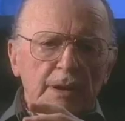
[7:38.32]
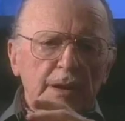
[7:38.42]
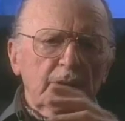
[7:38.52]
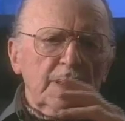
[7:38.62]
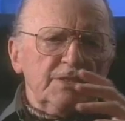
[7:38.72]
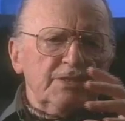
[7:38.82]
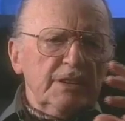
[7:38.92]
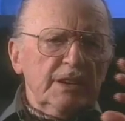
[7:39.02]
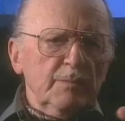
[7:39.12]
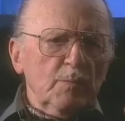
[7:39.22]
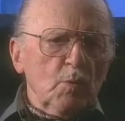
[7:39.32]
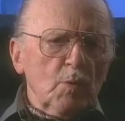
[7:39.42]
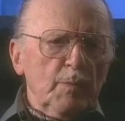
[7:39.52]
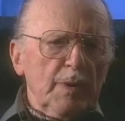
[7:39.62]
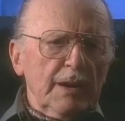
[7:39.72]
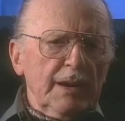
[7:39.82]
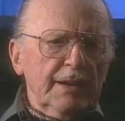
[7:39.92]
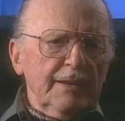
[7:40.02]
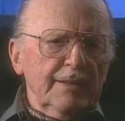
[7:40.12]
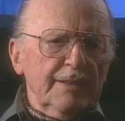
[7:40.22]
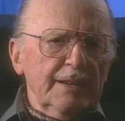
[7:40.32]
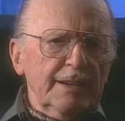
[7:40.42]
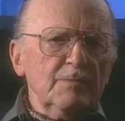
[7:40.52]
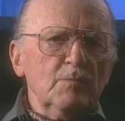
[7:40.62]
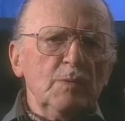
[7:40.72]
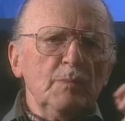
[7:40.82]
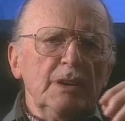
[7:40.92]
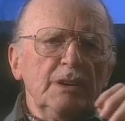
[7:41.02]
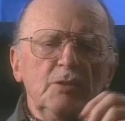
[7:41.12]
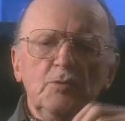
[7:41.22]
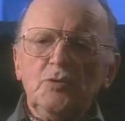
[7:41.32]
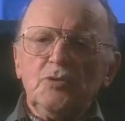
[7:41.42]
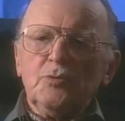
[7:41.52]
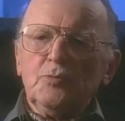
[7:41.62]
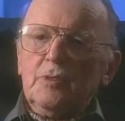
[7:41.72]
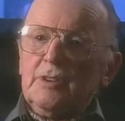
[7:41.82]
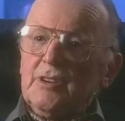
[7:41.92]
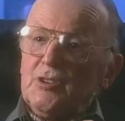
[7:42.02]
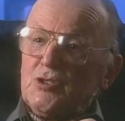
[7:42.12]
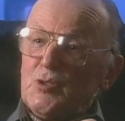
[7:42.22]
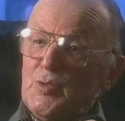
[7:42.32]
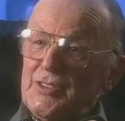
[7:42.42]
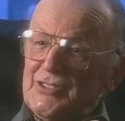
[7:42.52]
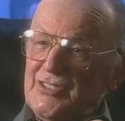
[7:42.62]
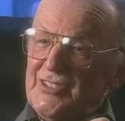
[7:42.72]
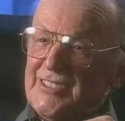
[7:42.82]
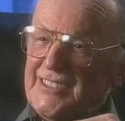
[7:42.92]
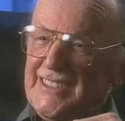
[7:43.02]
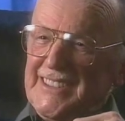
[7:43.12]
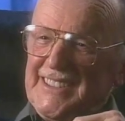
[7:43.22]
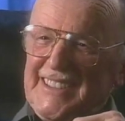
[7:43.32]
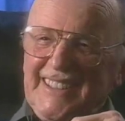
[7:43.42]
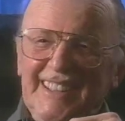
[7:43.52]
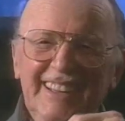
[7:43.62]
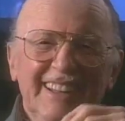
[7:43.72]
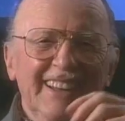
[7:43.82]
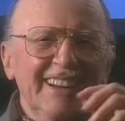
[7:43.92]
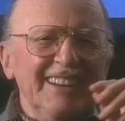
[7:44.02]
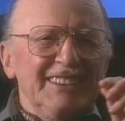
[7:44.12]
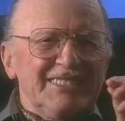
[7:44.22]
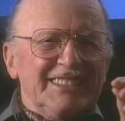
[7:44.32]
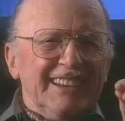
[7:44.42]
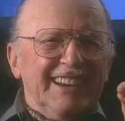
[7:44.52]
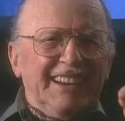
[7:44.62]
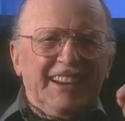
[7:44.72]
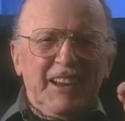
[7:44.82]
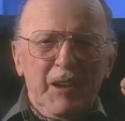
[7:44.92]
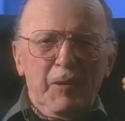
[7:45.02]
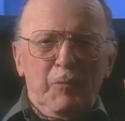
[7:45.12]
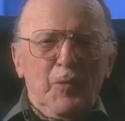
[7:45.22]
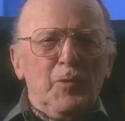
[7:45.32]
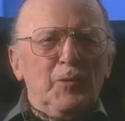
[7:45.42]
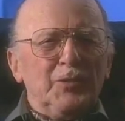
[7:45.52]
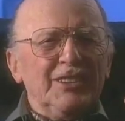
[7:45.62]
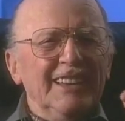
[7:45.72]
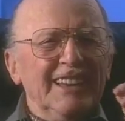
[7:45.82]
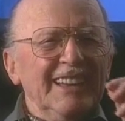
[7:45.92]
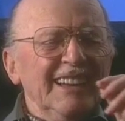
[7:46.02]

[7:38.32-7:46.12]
Anyway, I see him walk by, and I, with my usual insouciance, I say, Walt,